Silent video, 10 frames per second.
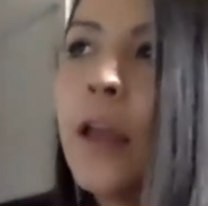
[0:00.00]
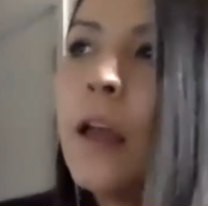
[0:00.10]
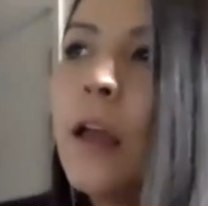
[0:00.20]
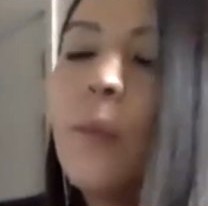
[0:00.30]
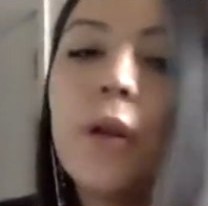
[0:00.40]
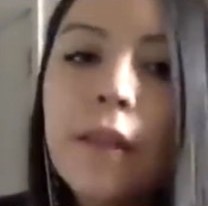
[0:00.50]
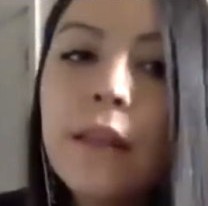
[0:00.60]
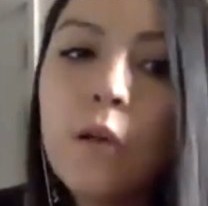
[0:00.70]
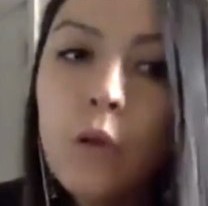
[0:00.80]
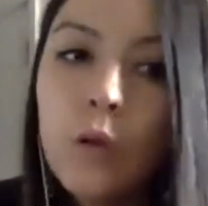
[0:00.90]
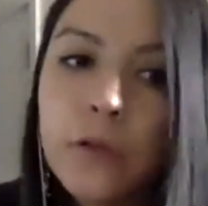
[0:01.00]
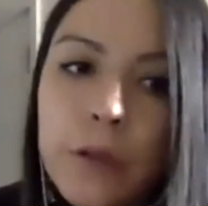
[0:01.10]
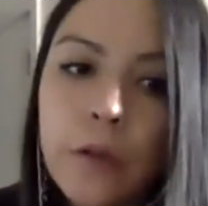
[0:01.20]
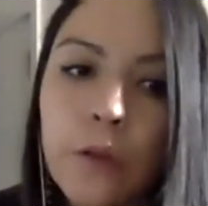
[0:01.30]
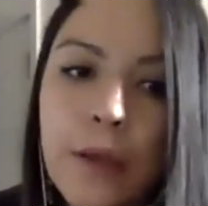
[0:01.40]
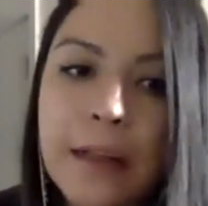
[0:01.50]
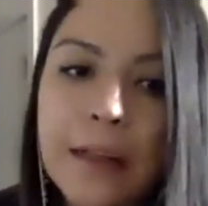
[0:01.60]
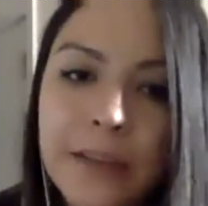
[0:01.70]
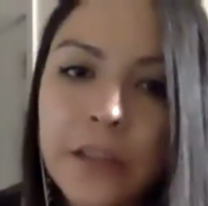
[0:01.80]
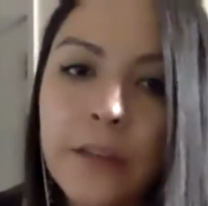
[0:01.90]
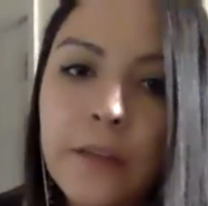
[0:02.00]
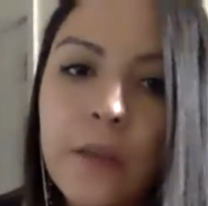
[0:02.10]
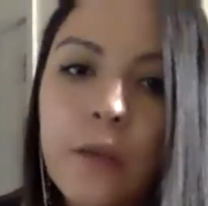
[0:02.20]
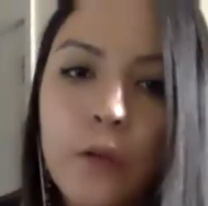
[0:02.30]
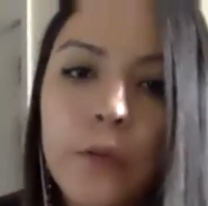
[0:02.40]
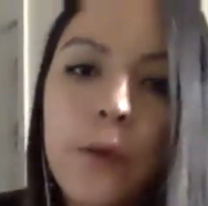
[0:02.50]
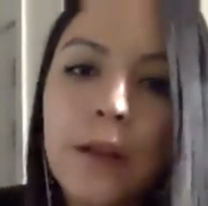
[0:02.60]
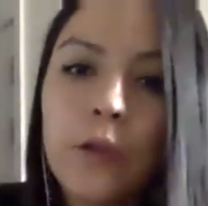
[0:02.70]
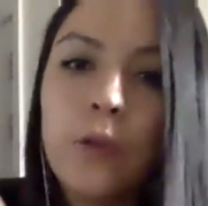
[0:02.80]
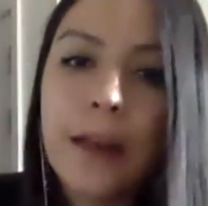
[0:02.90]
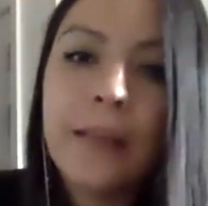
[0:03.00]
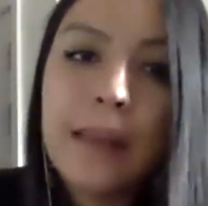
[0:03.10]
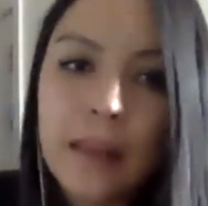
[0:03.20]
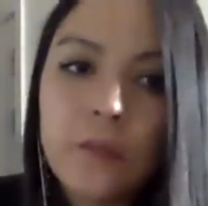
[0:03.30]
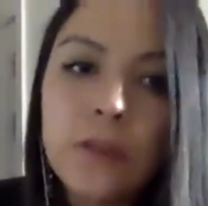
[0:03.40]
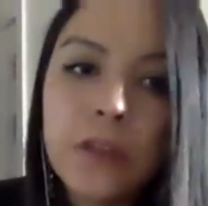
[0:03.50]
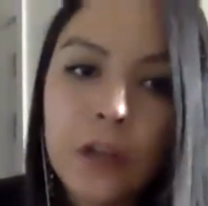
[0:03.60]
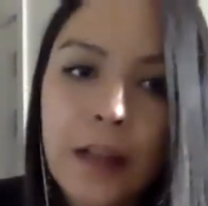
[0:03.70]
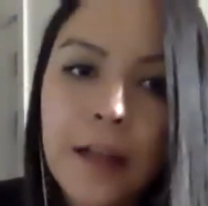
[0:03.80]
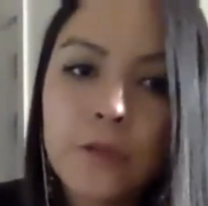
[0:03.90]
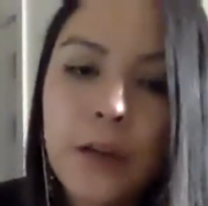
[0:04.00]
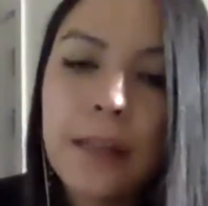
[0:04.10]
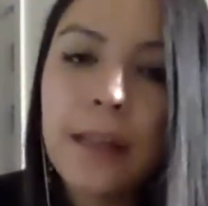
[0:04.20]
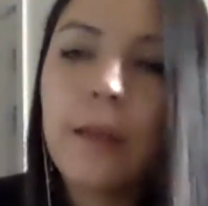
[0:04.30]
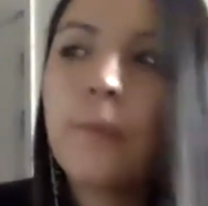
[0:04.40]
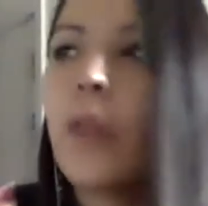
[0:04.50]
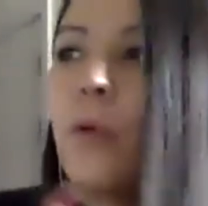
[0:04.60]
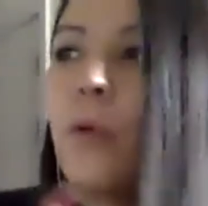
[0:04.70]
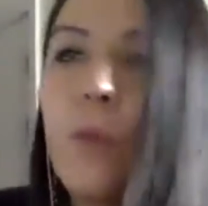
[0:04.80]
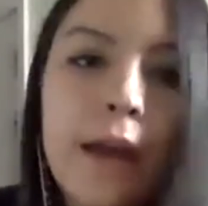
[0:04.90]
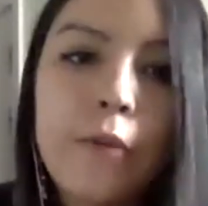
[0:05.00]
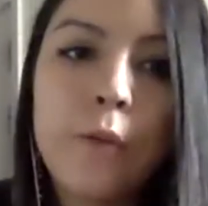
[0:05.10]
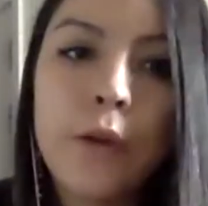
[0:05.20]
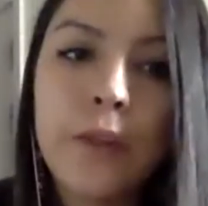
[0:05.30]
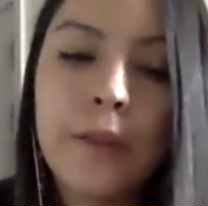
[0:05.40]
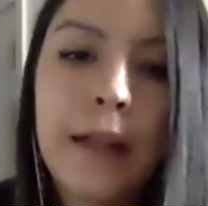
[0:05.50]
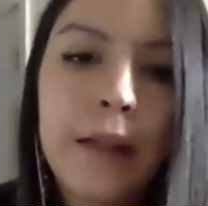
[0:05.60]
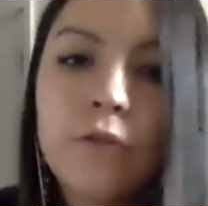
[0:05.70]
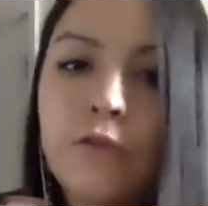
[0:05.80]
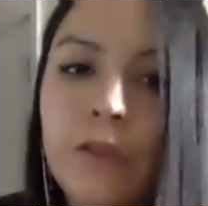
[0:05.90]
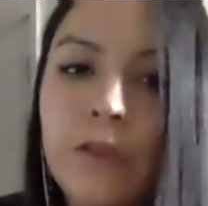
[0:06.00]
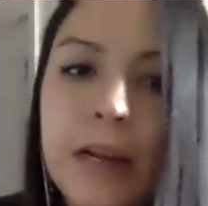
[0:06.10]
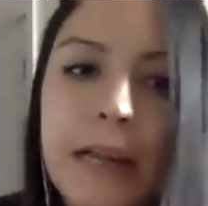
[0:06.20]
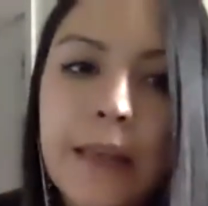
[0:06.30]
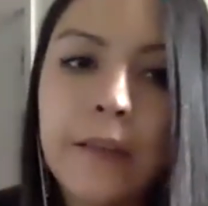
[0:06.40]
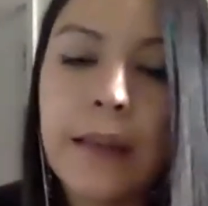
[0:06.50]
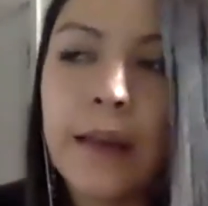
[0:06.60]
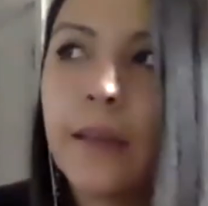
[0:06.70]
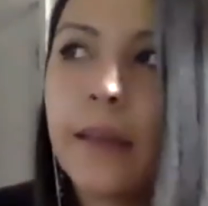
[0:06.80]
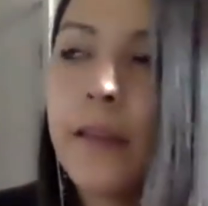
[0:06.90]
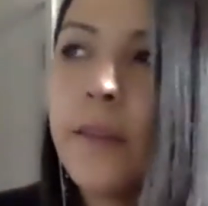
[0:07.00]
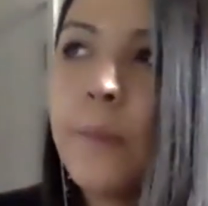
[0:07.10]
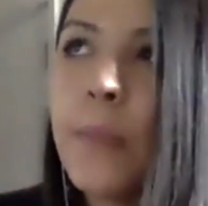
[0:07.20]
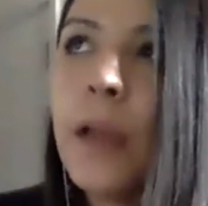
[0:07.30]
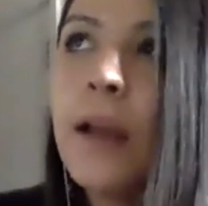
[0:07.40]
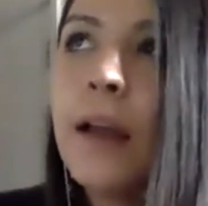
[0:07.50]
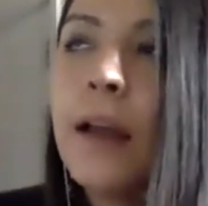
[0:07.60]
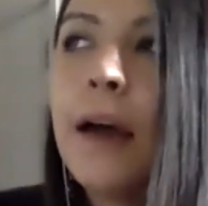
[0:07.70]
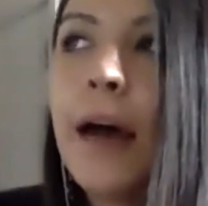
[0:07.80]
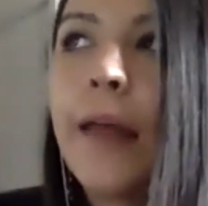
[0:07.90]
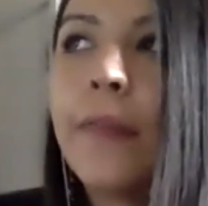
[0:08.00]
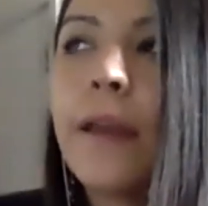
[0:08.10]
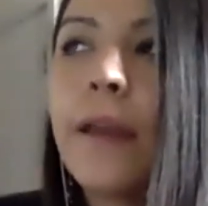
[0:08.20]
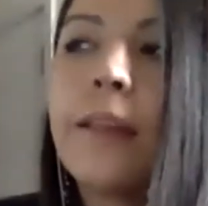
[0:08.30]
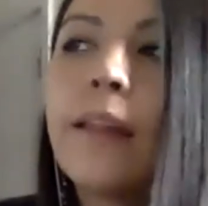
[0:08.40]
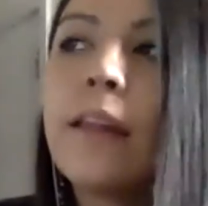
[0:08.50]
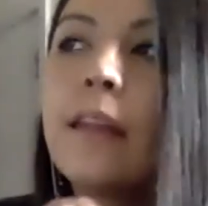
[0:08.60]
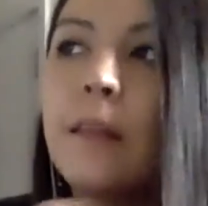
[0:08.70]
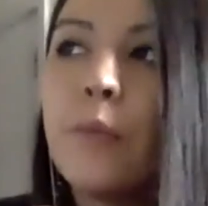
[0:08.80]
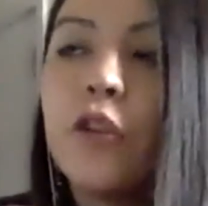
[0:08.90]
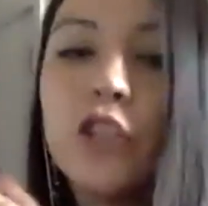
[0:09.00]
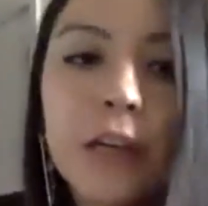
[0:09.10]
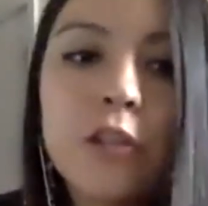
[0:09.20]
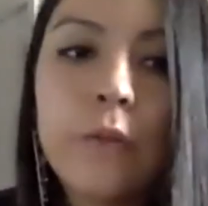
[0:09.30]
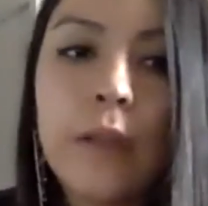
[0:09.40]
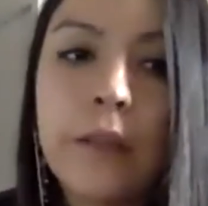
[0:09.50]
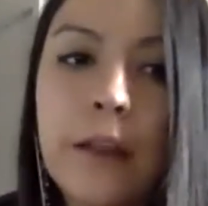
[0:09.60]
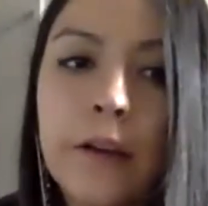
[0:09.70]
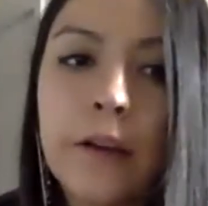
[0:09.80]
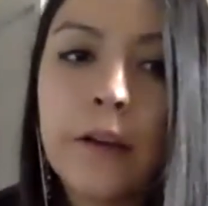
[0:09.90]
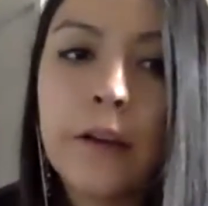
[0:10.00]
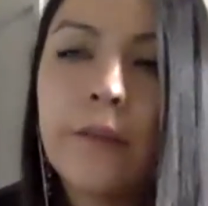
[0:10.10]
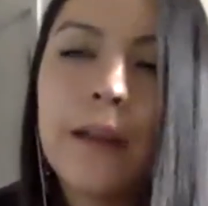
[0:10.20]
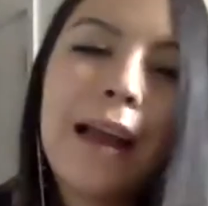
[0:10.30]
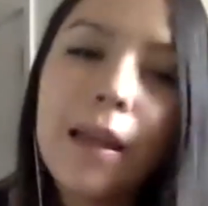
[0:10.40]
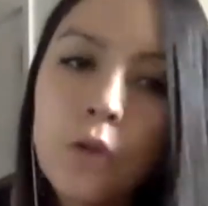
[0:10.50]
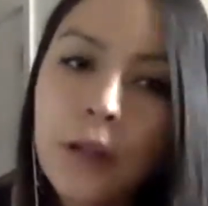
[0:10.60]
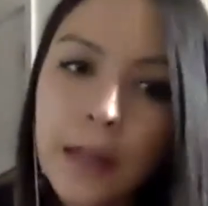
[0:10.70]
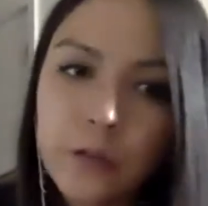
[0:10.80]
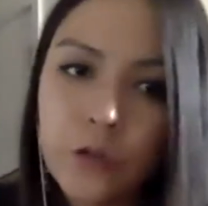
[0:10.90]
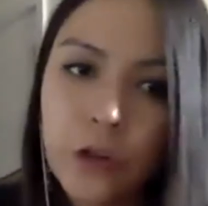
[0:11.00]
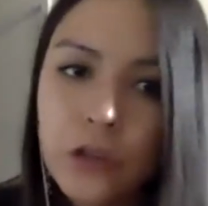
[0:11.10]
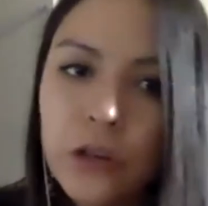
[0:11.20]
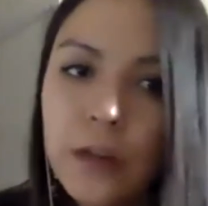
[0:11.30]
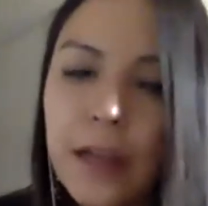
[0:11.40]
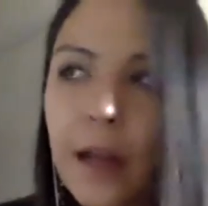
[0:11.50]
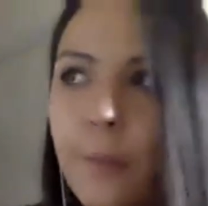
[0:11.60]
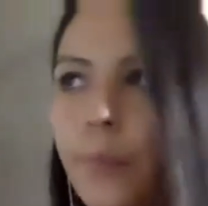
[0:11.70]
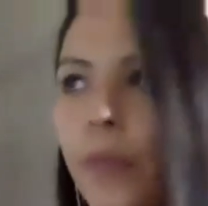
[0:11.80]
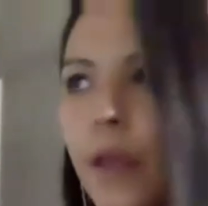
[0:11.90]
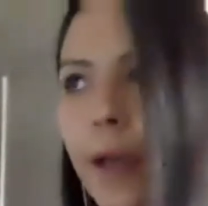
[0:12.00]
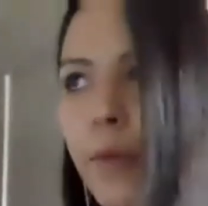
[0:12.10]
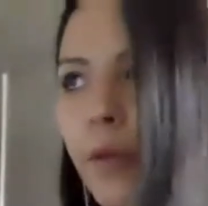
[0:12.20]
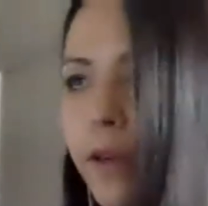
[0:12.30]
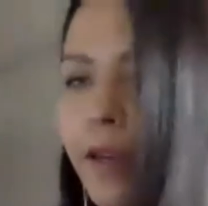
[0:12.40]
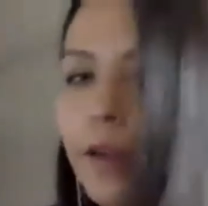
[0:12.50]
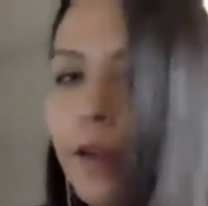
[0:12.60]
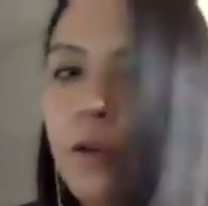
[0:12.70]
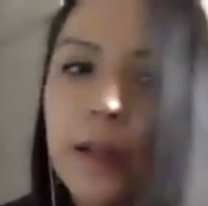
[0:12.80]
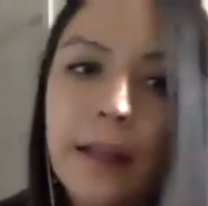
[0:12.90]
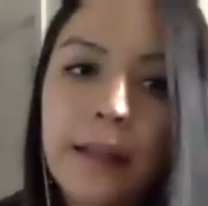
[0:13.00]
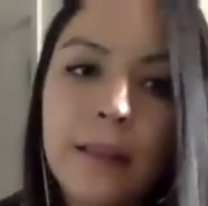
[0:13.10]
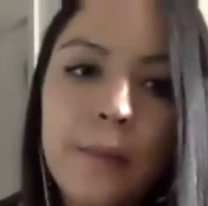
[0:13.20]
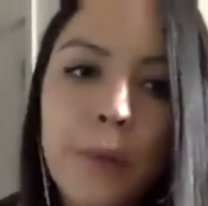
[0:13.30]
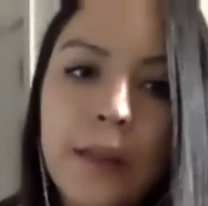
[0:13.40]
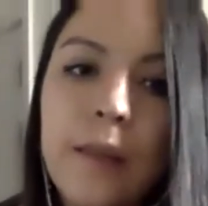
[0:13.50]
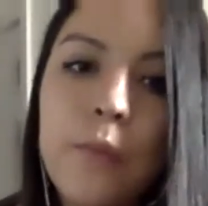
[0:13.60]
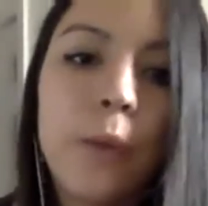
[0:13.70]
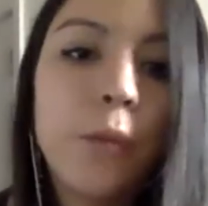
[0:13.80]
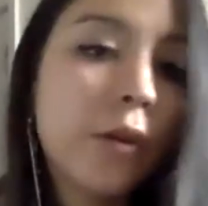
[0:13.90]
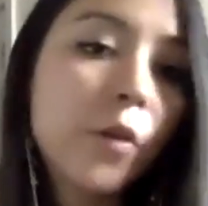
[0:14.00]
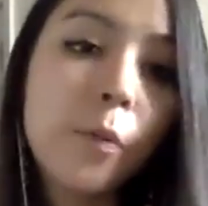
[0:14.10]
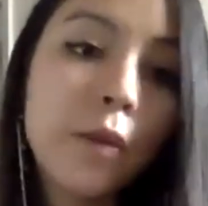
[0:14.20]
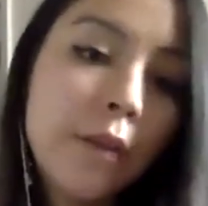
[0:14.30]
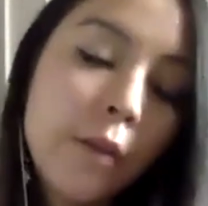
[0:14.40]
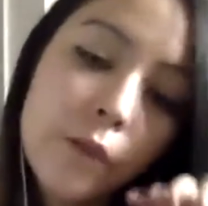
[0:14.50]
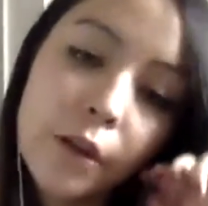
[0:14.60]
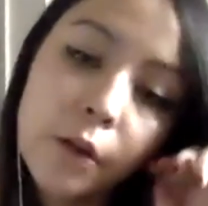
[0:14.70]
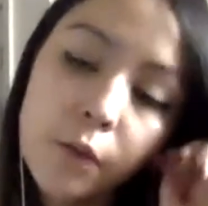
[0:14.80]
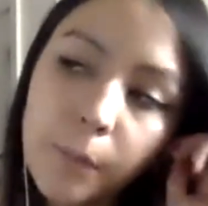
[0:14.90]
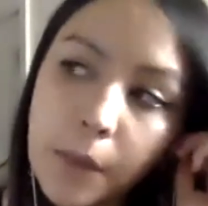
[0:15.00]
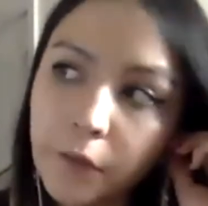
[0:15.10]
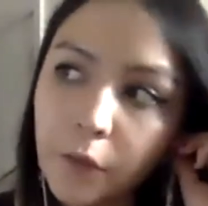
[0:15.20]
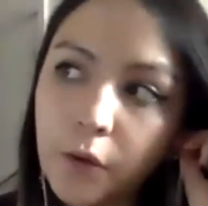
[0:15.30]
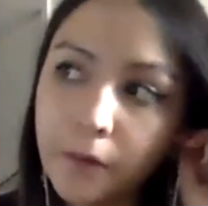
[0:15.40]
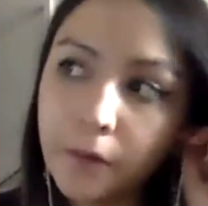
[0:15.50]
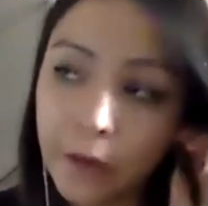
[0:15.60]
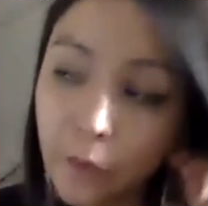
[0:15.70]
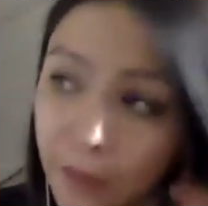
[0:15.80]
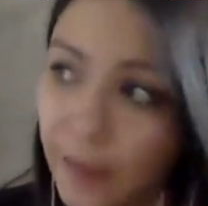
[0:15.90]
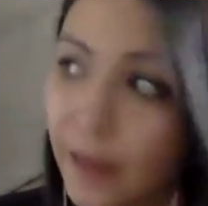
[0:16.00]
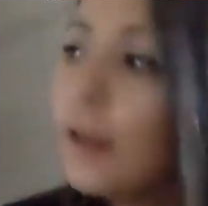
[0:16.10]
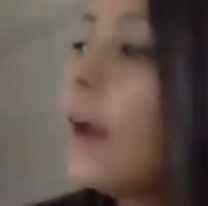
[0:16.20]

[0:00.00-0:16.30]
But I think that also when you're doing clashes, you also want to do that at the end of each clash, right? Like, why have we won this clash? Really easy in a sentence. And I think that the projection of that narrative, like I do clash structure. I'm not very good at like the team by team one, but there's obviously some very good speakers who are very good at that.